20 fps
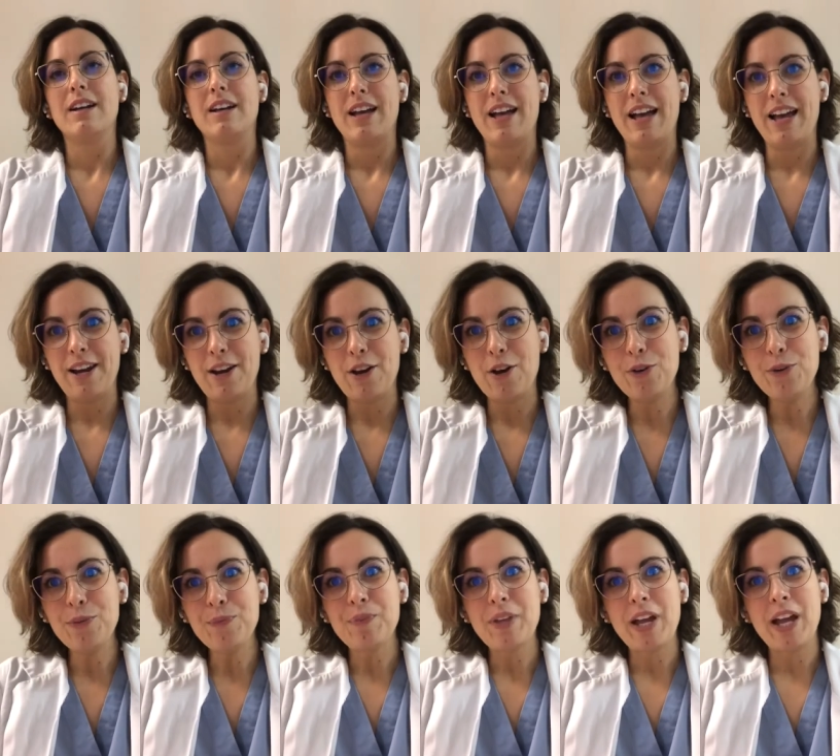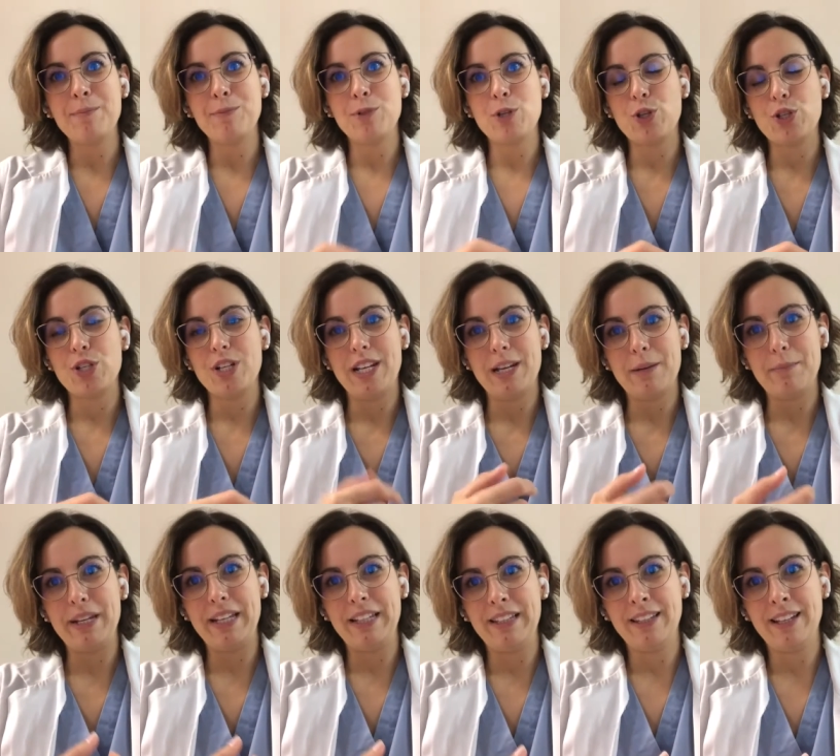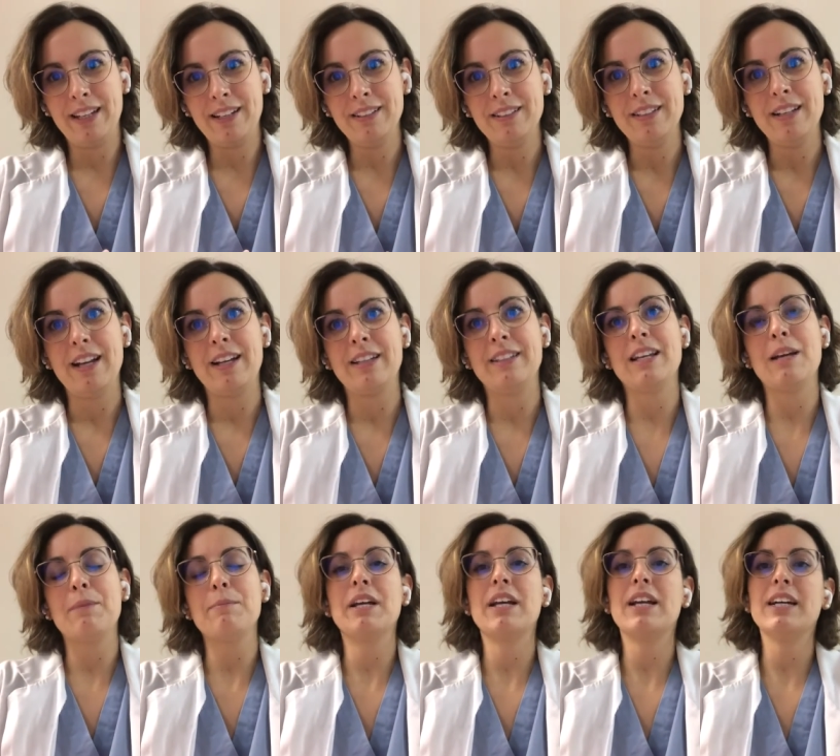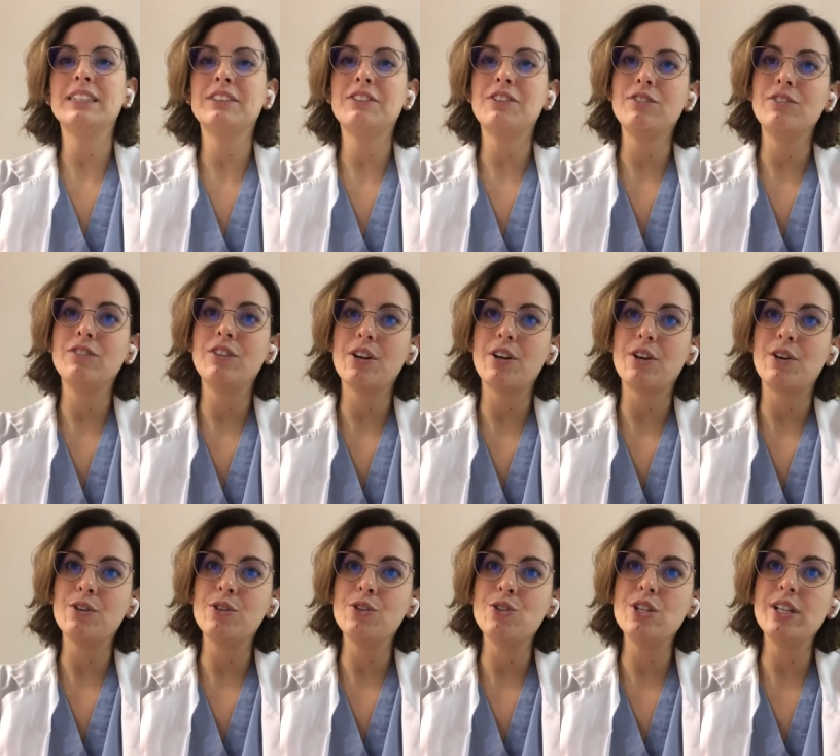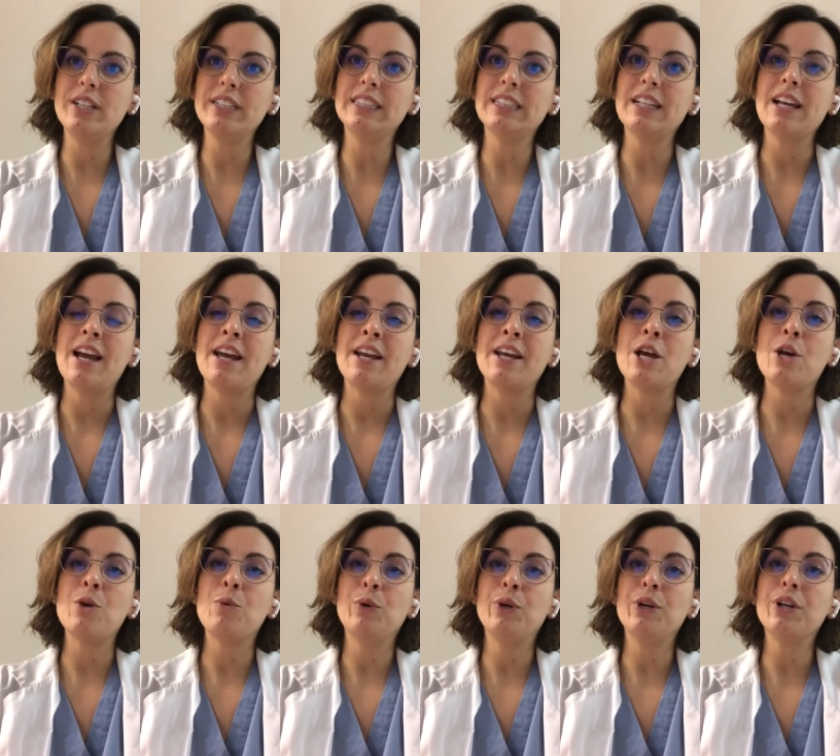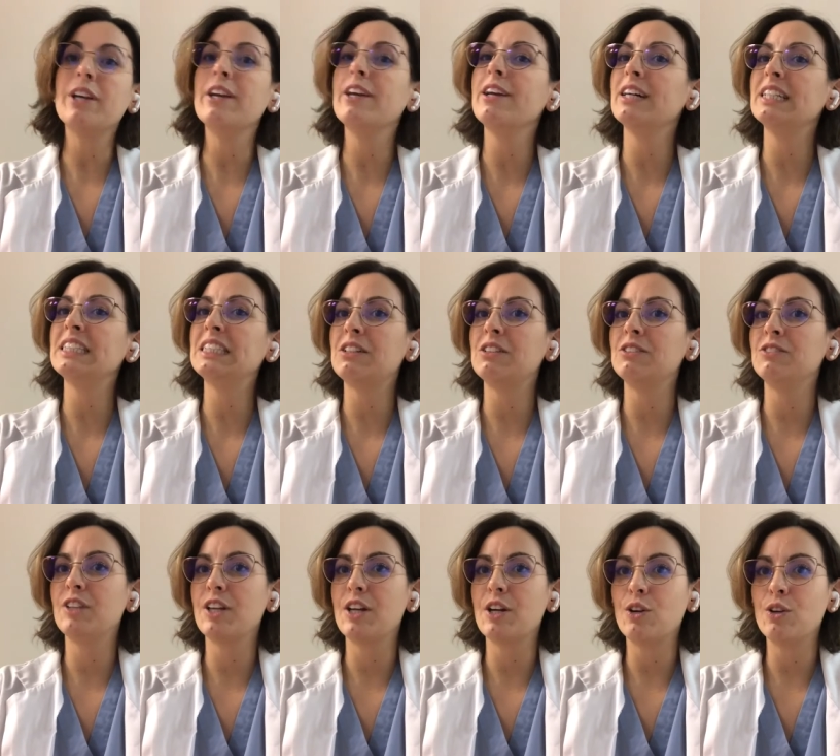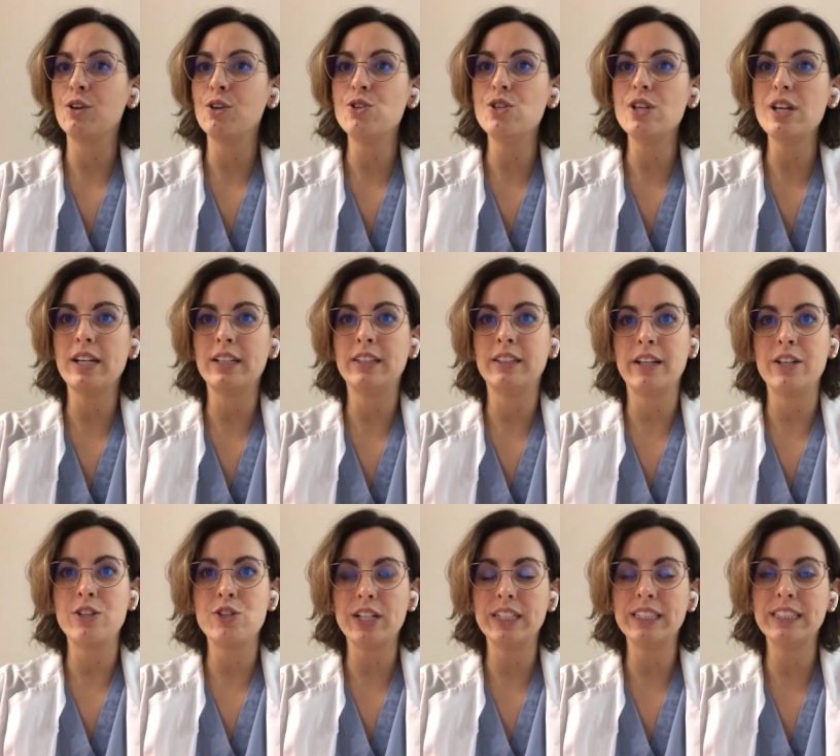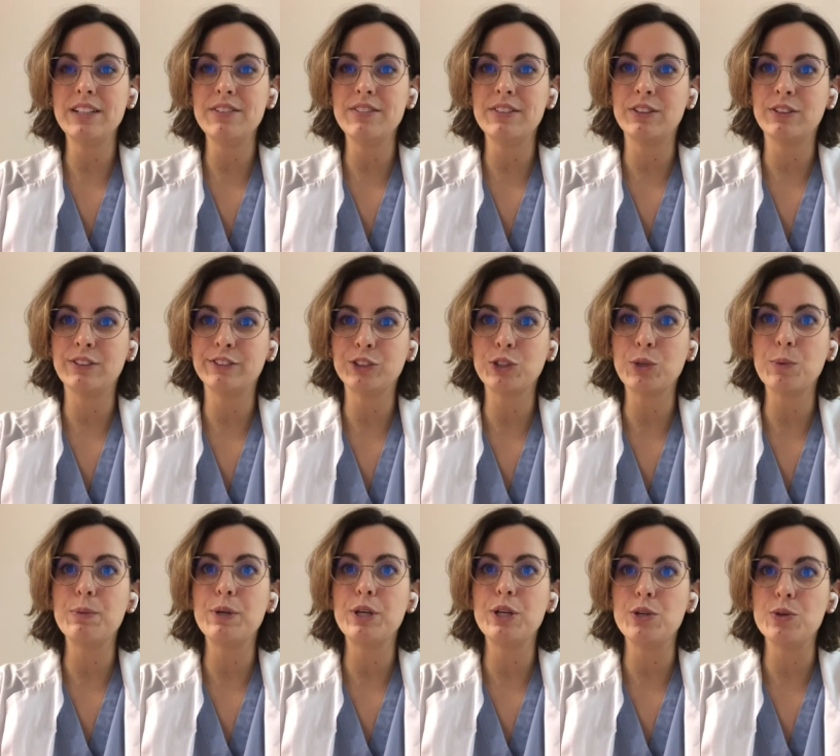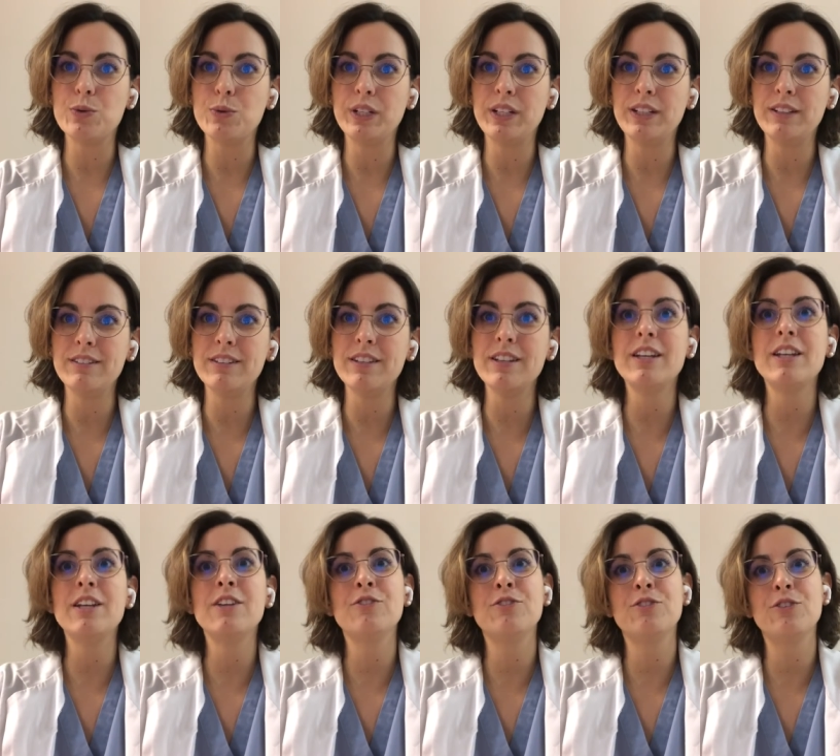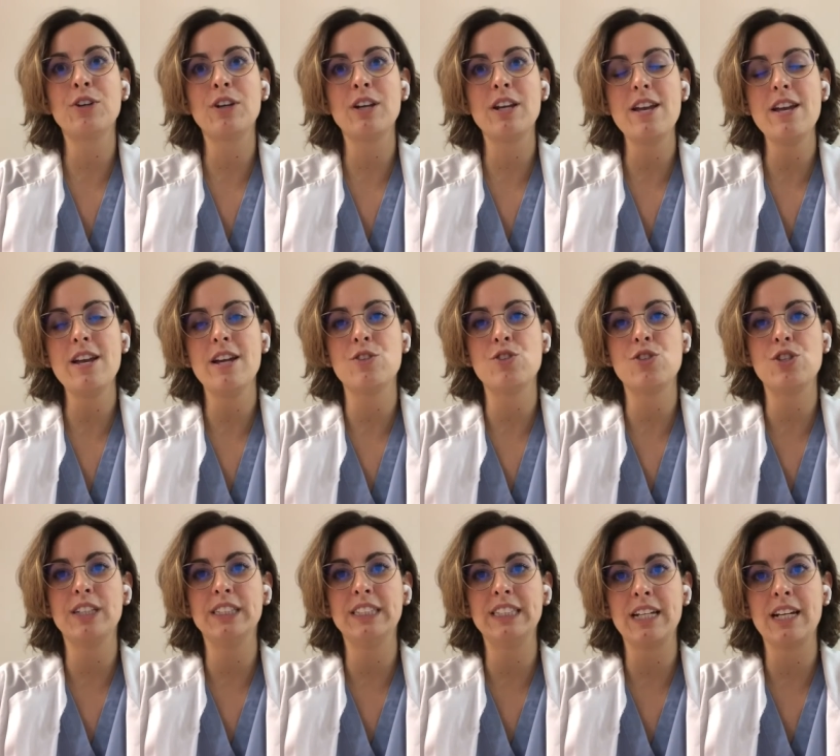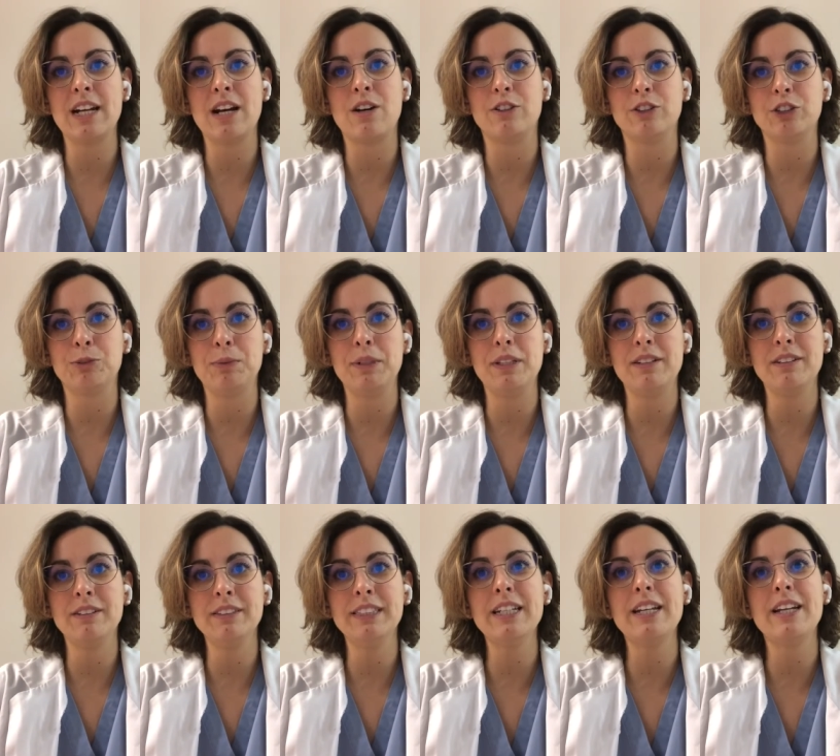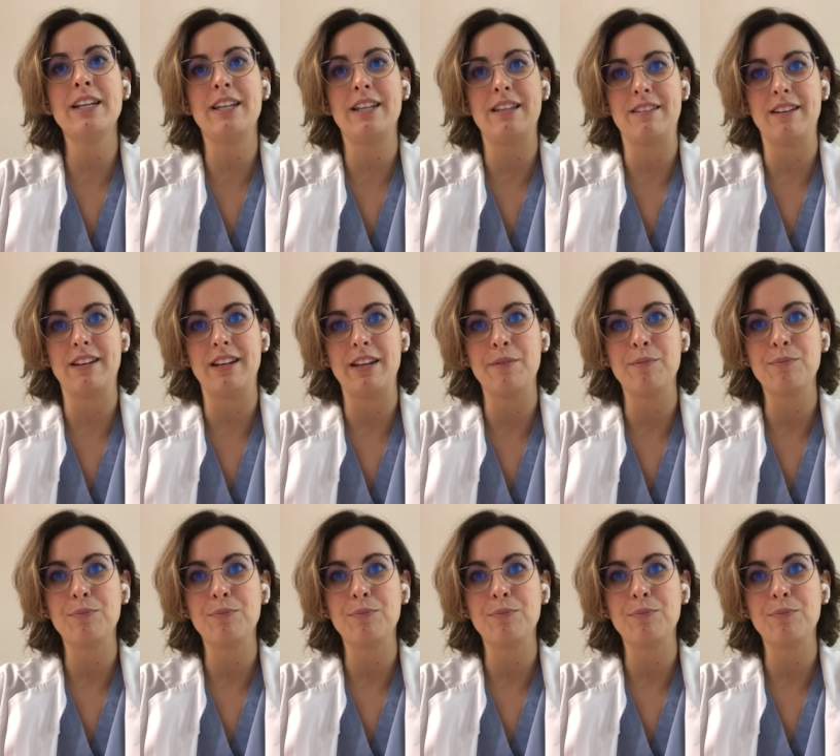Hello, I'm Cecilia Binda, and I'm a gastroenterologist, and I work in gastroenterology and digestive endoscopy unit in Forlì and Cesena hospitals in Italy.